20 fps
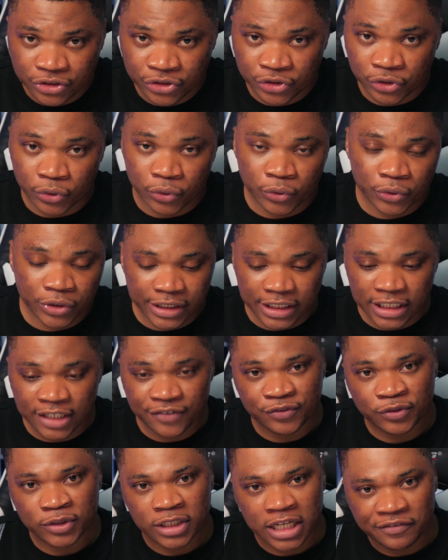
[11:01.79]
So
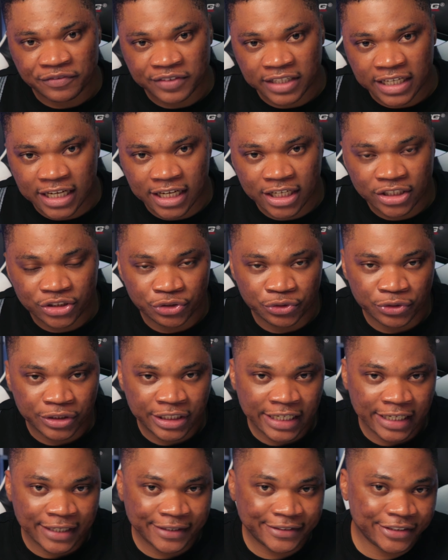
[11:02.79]
even after you
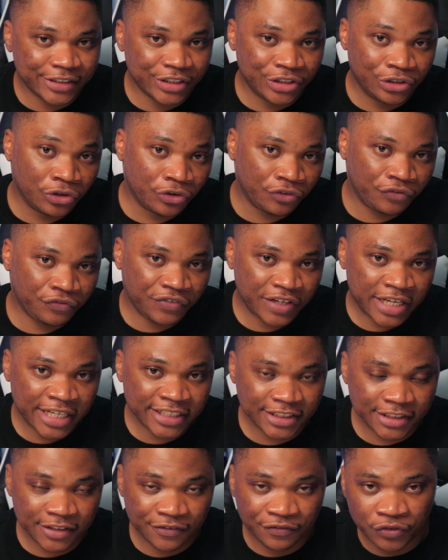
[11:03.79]
get your
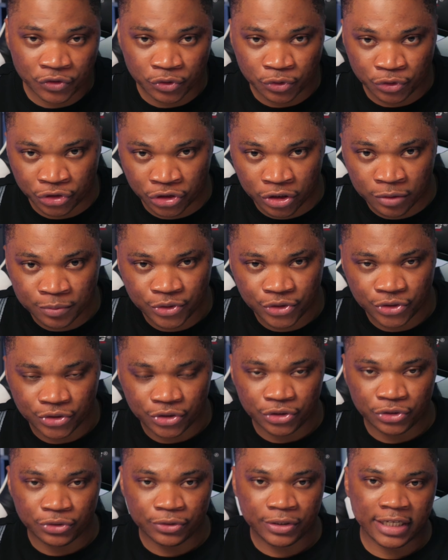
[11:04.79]
first few jobs,
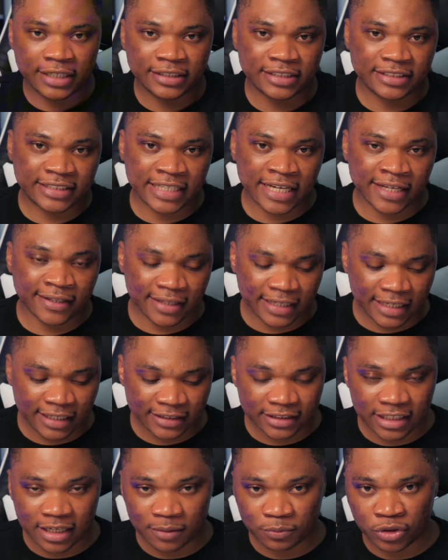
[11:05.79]
you can decide
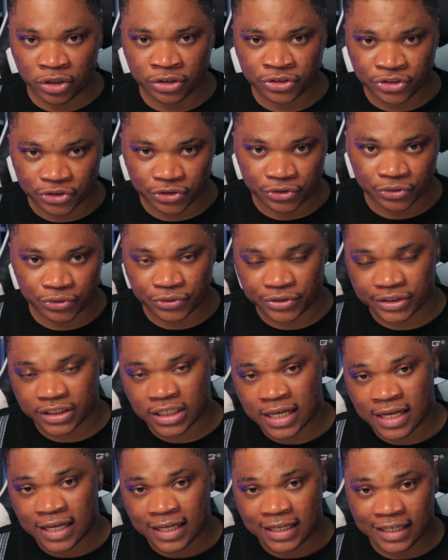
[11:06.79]
that I'm going to use
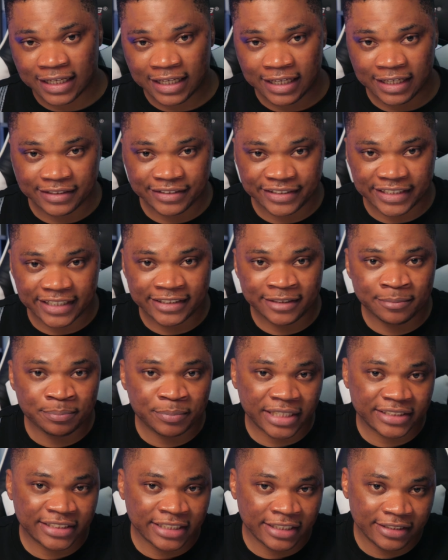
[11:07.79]
a certain
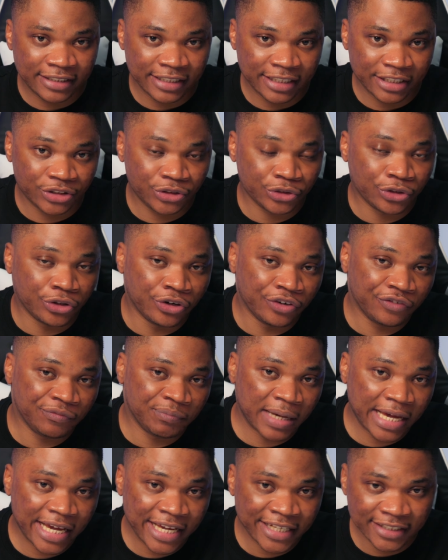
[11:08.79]
percentage of
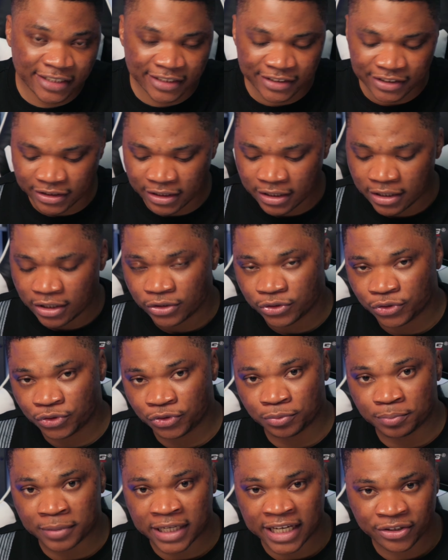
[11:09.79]
my earnings
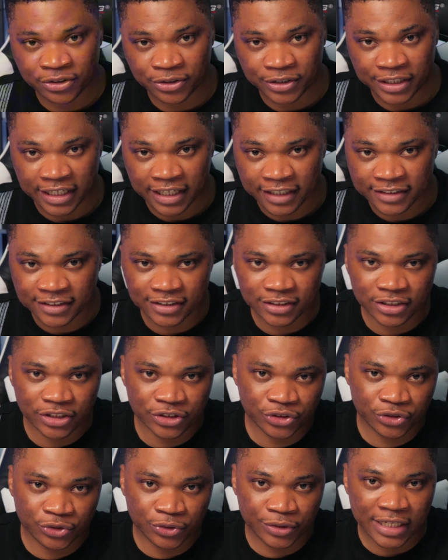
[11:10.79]
to buy Connect
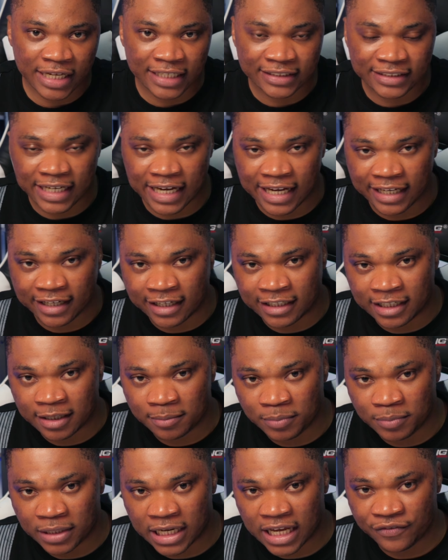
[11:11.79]
so that I can
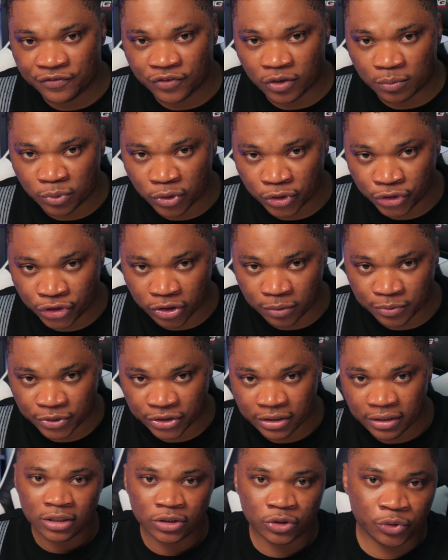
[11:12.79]
apply for more
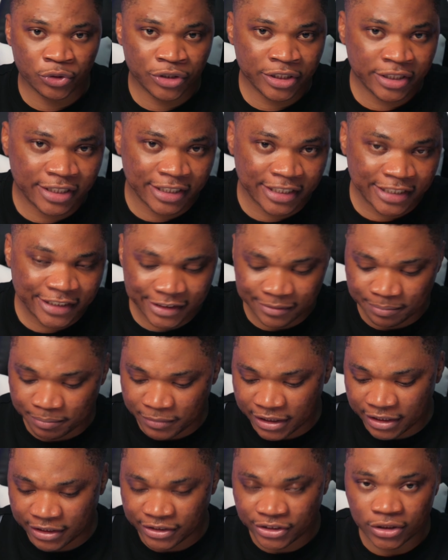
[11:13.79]
jobs. Doing this
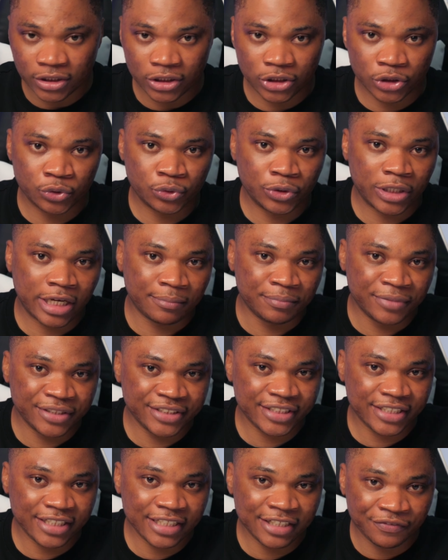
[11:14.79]
means you are
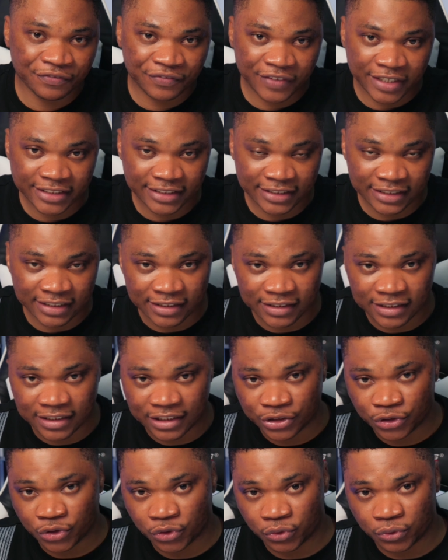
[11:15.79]
basically investing
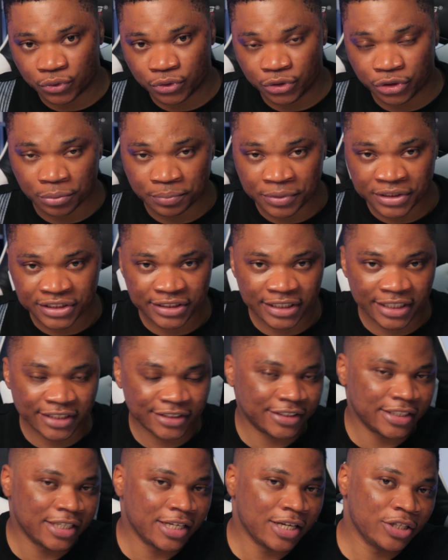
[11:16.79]
into your
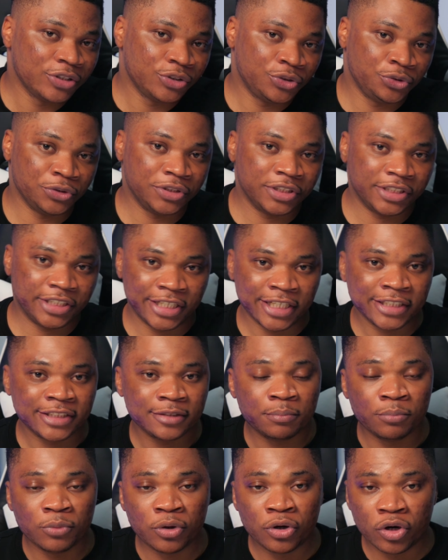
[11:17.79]
business to
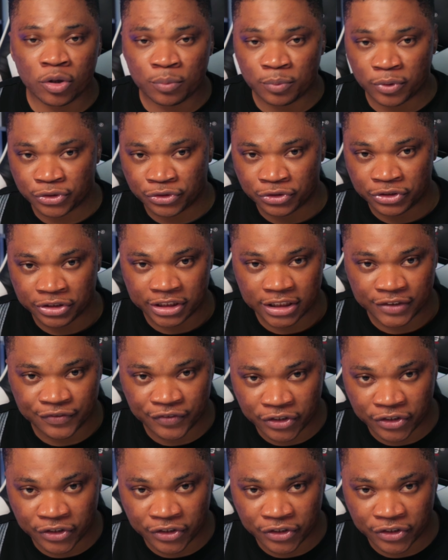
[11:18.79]
create more opportunities for